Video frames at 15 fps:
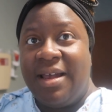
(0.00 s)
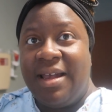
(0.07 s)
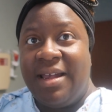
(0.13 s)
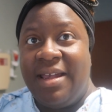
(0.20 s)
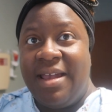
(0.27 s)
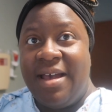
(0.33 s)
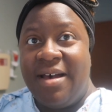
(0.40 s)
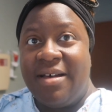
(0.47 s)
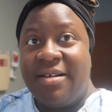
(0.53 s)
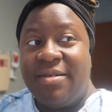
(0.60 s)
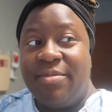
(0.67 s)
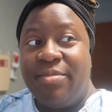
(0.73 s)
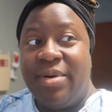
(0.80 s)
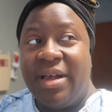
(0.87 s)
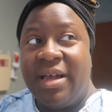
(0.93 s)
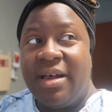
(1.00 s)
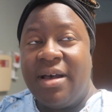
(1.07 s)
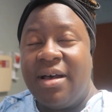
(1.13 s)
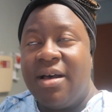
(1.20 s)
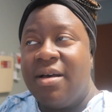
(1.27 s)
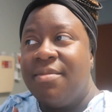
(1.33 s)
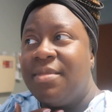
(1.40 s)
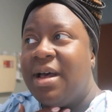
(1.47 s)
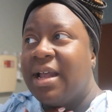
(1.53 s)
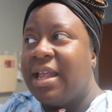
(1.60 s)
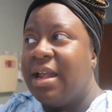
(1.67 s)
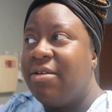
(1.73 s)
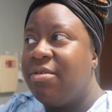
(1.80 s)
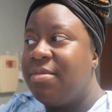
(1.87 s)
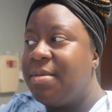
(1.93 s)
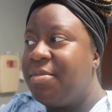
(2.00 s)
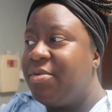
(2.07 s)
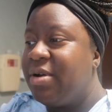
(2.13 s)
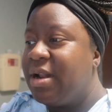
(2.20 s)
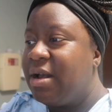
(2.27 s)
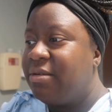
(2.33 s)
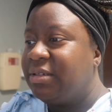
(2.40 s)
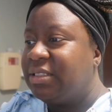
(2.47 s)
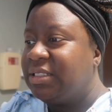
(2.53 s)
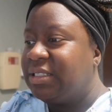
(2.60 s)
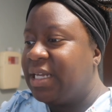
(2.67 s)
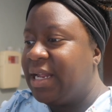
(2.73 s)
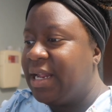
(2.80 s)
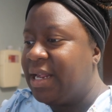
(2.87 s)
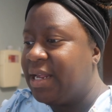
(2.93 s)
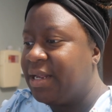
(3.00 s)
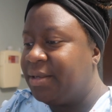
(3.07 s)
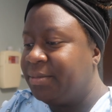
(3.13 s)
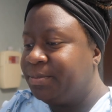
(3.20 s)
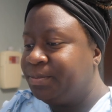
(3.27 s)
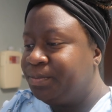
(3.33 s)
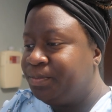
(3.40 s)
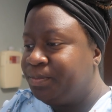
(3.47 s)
And yeah, but I can't remember what I was saying.